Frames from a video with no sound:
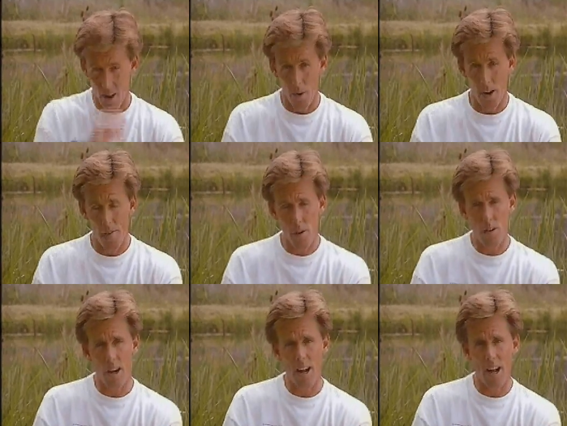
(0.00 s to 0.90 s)
When I
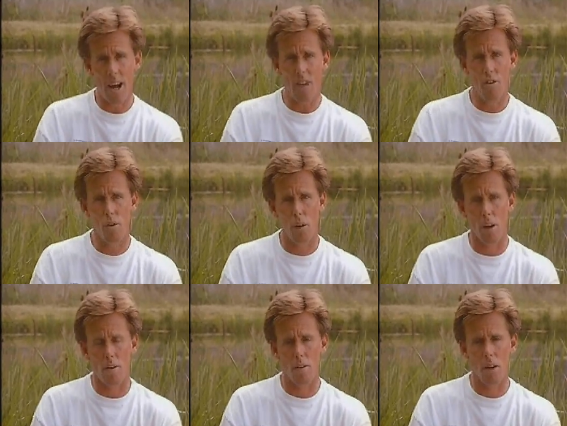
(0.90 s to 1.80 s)
first got out of high school,
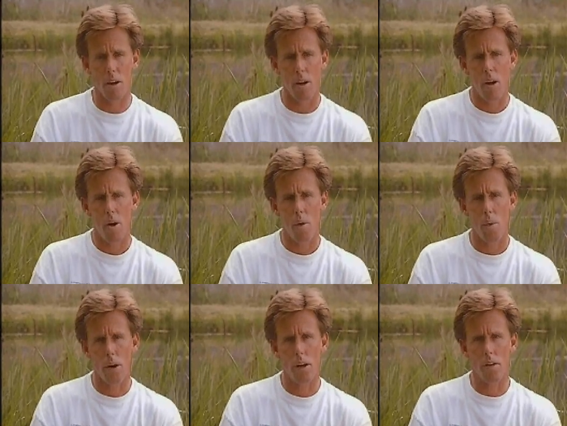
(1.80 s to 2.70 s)
I was
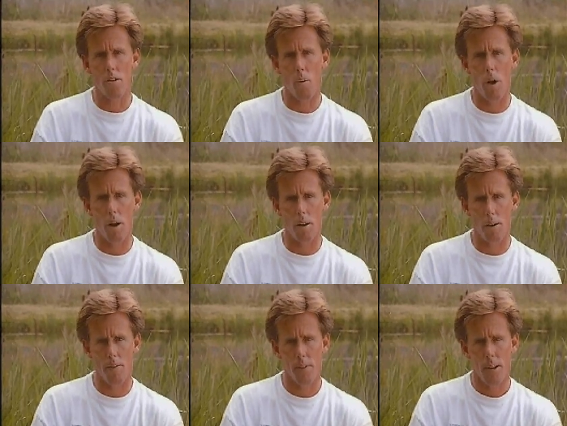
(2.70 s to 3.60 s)
working as a
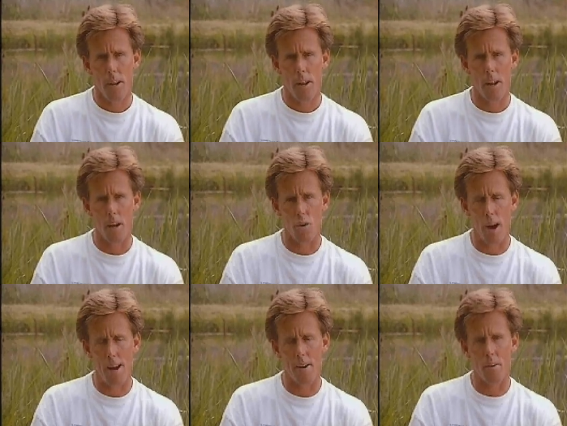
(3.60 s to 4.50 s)
welder, and I was
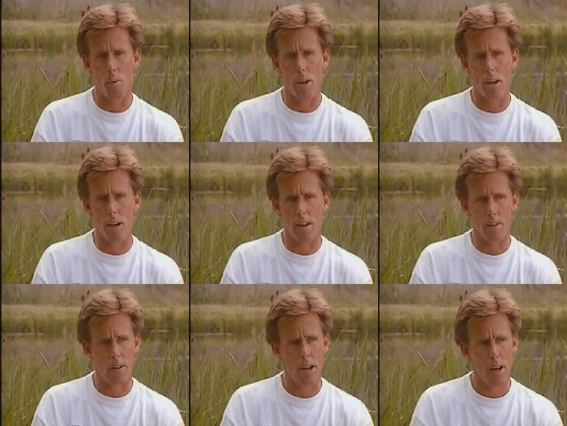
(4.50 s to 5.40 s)
riding on the
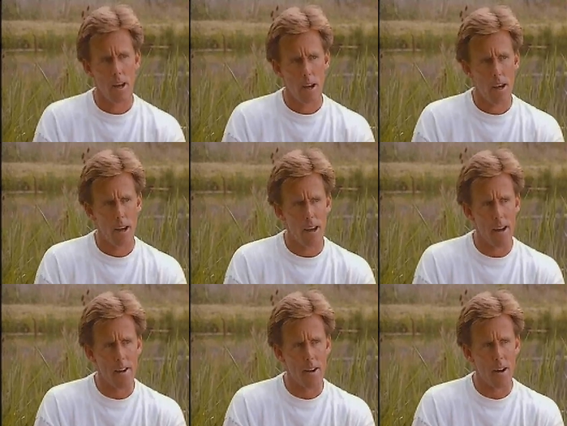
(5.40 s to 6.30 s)
weekends,
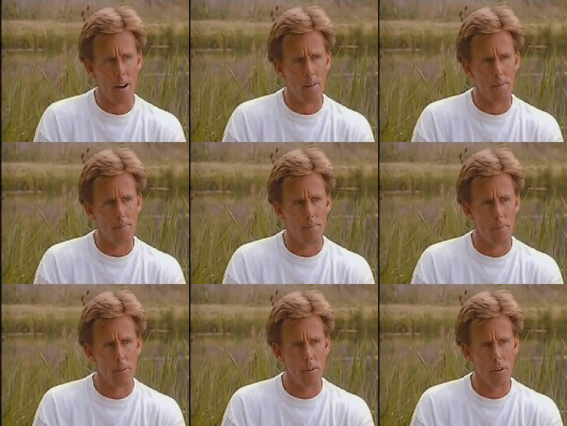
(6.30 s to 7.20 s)
and
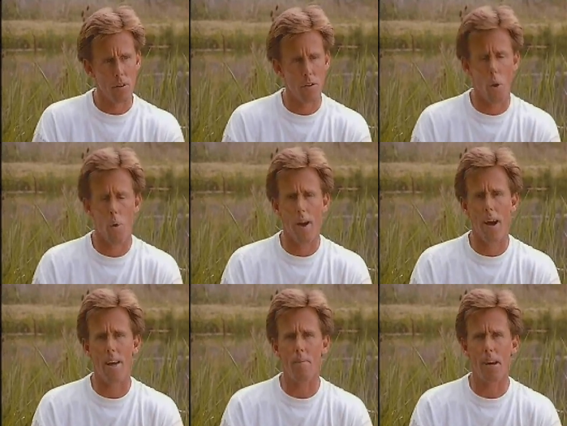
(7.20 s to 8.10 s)
there was no
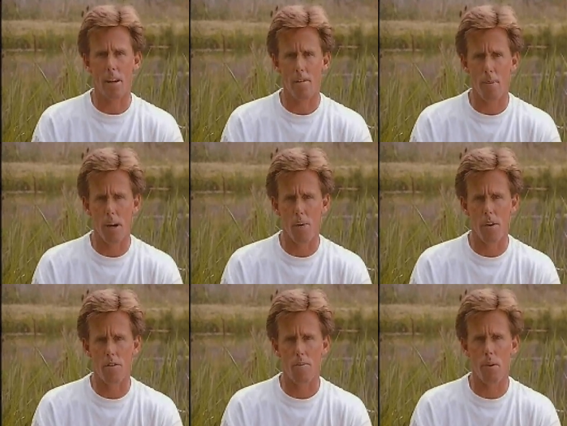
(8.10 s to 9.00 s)
way I could make enough money
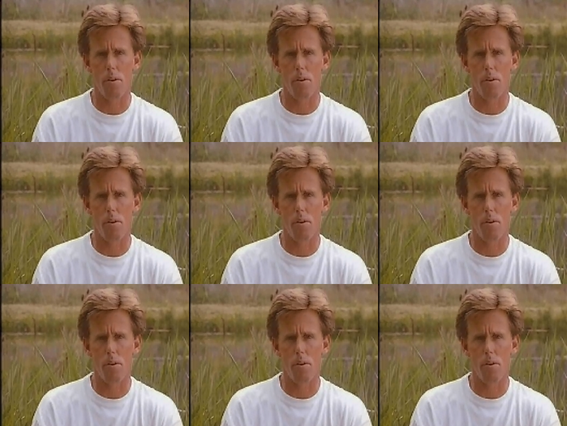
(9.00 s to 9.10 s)
racing